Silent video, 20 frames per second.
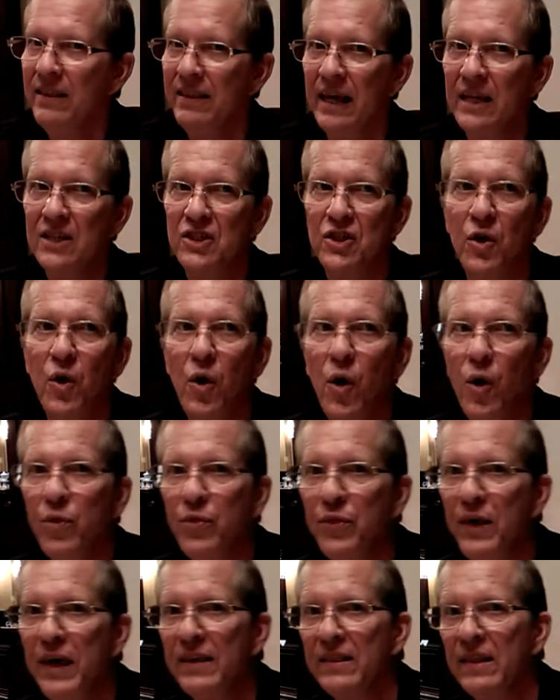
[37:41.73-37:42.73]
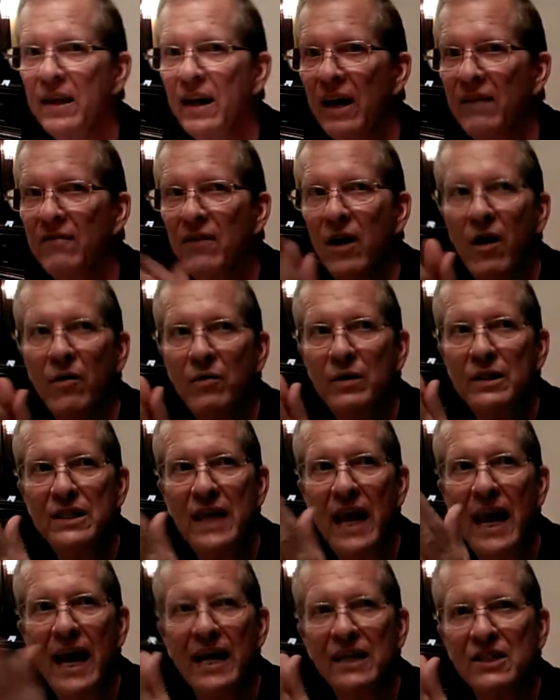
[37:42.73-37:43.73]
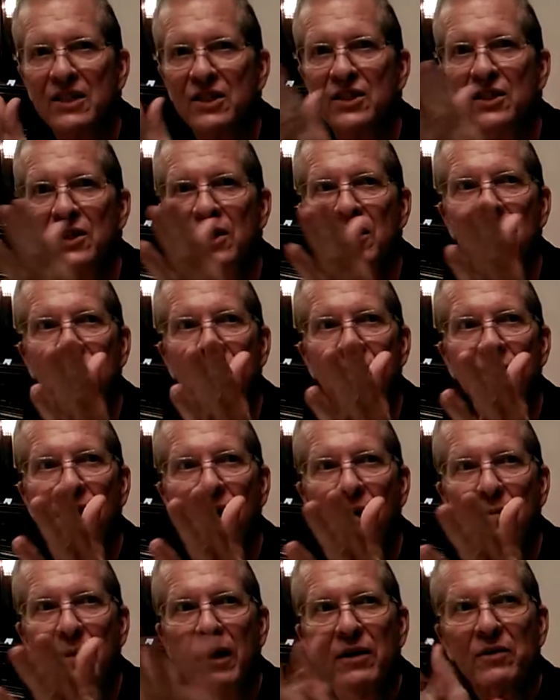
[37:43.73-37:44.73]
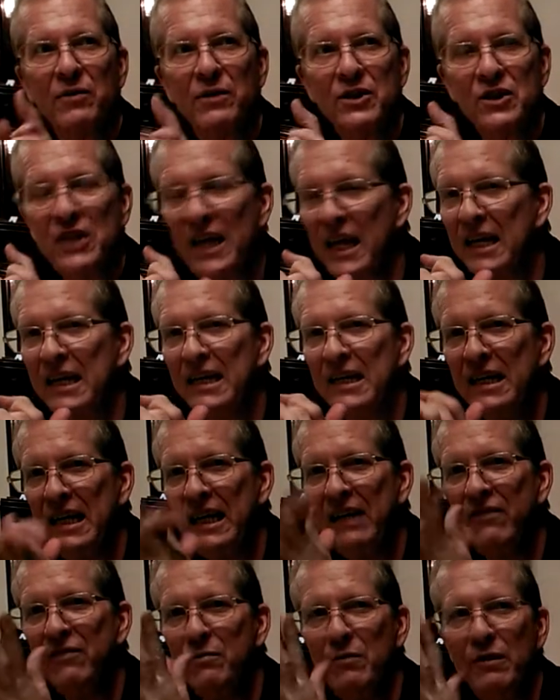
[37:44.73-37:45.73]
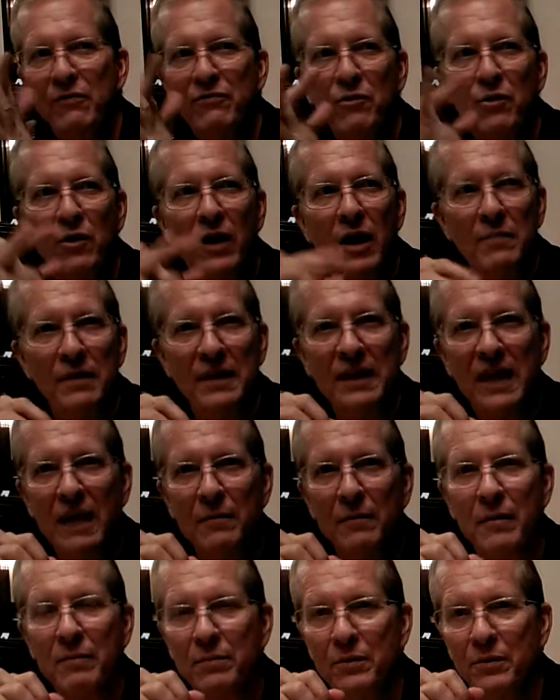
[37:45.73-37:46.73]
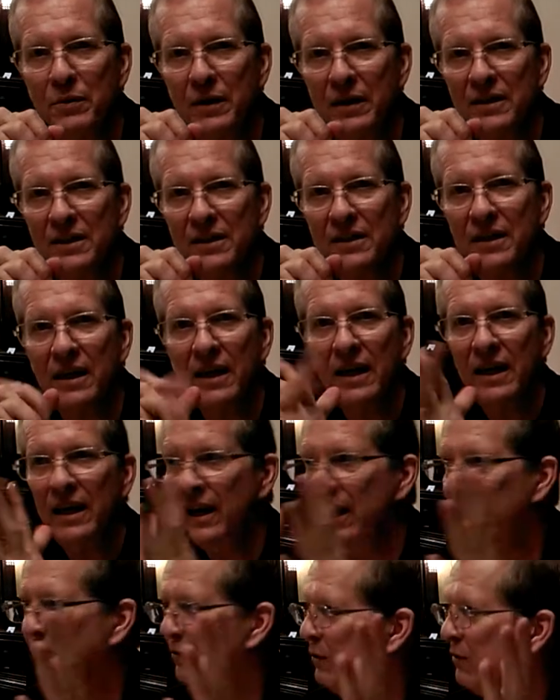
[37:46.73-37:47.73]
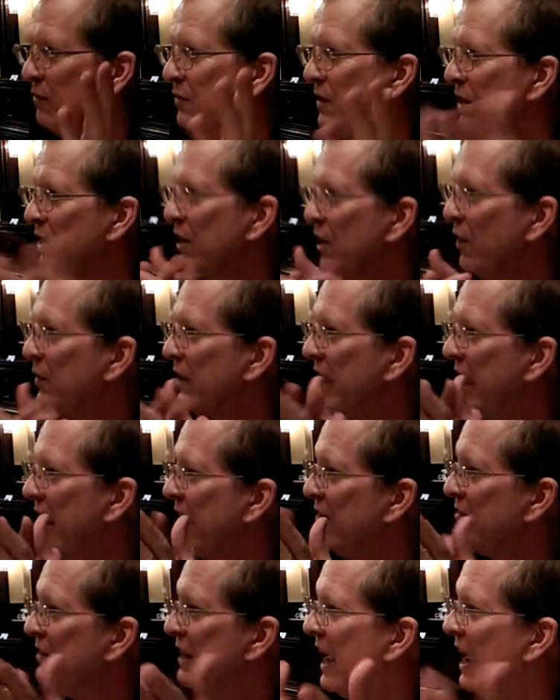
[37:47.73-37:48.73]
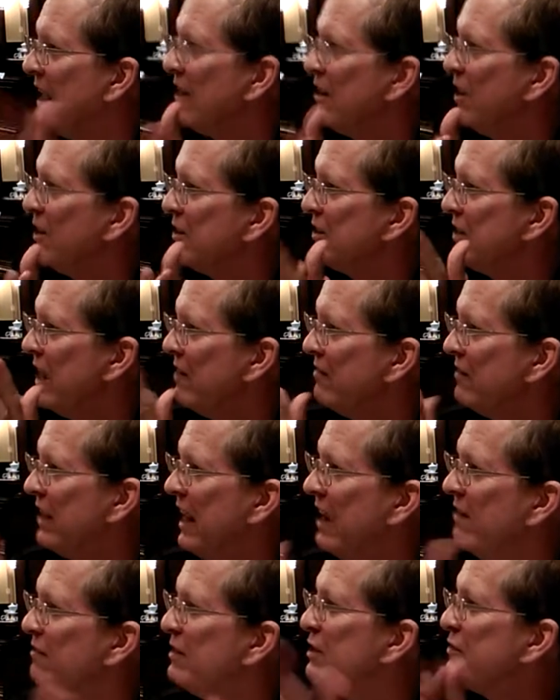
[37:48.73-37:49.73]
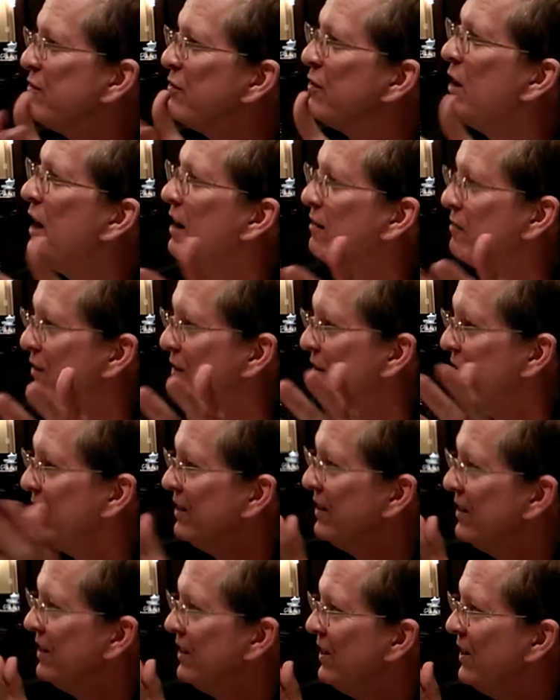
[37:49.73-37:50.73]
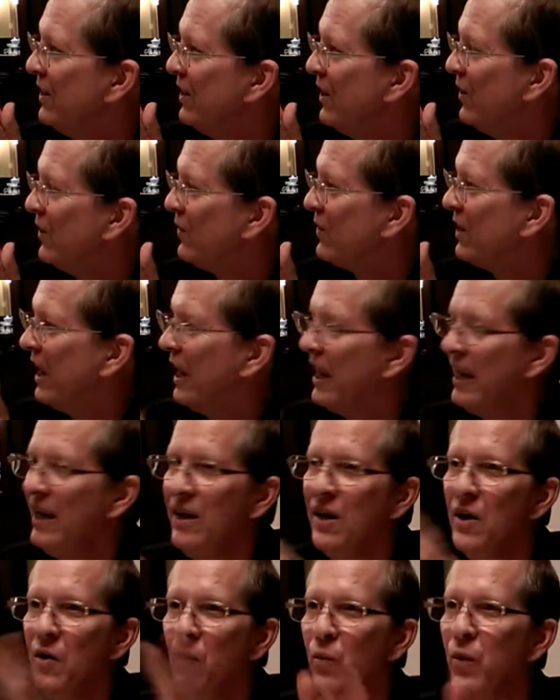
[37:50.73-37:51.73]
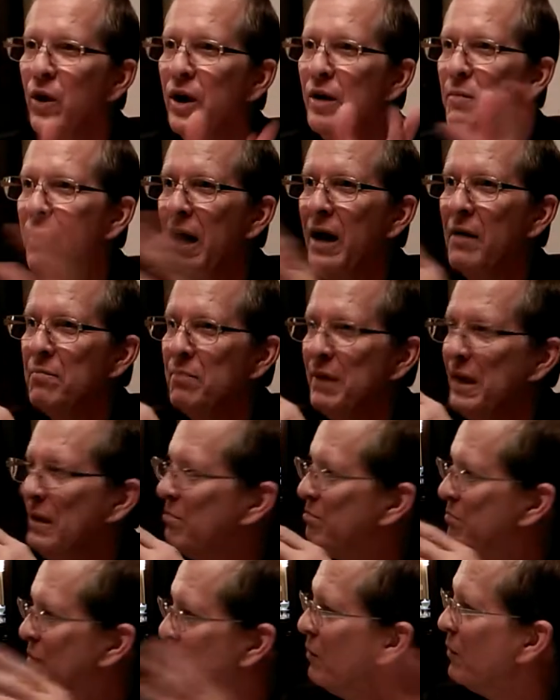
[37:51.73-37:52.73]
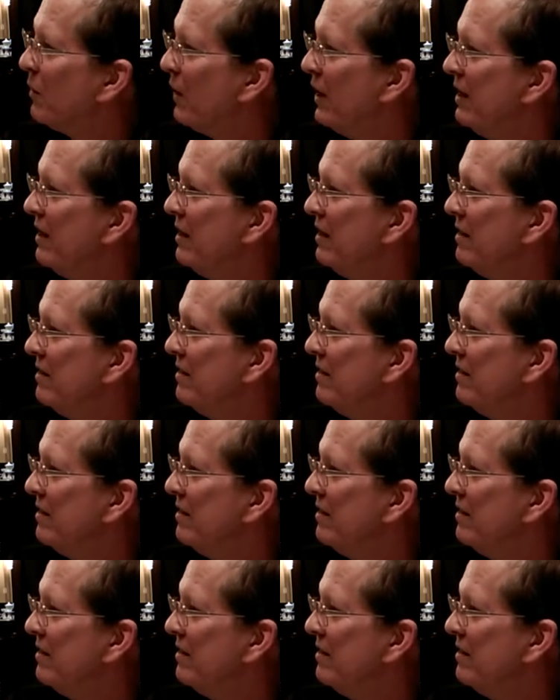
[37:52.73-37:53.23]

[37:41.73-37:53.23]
that's the whole thing that i've always asked about christianity even before i became a buddhist if you can go to heaven how long's heaven heaven's forever okay what about being born